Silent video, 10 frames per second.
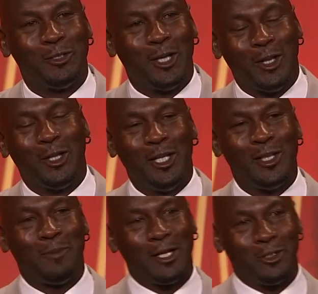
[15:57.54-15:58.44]

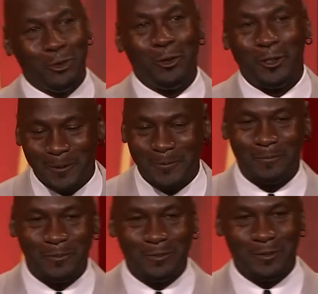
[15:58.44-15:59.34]
underneath my door,
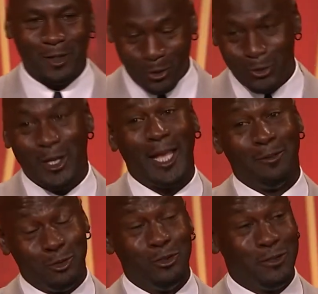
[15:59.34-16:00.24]
although you had to
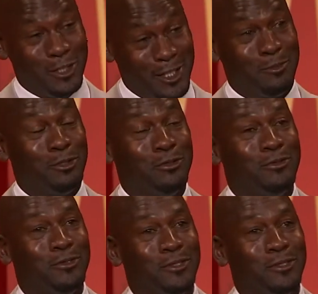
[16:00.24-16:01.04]
move, you did move.